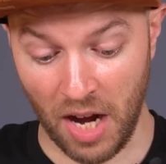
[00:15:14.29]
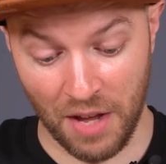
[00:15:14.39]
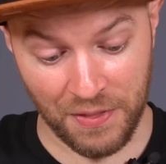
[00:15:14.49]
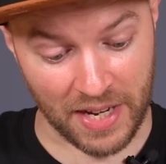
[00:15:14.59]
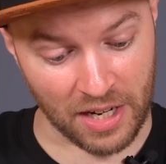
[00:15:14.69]

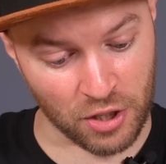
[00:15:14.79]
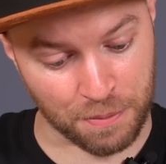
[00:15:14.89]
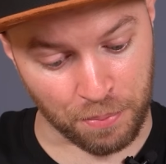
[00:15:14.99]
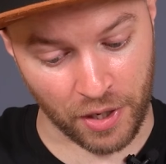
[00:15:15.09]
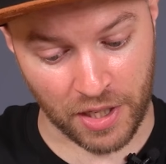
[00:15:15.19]
I think it looks
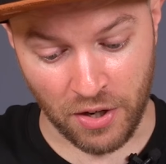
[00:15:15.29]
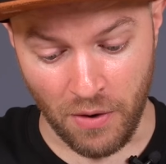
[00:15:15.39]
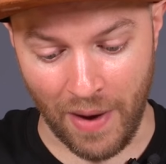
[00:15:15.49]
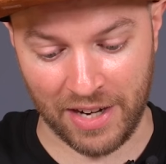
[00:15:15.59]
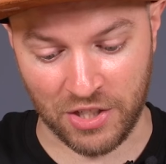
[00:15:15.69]
pretty
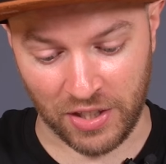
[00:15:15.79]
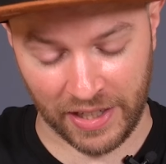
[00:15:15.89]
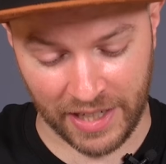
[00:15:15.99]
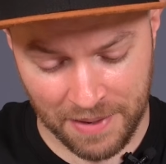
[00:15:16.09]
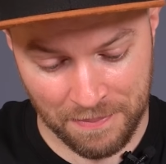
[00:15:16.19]
cool
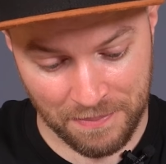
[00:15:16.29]
actually.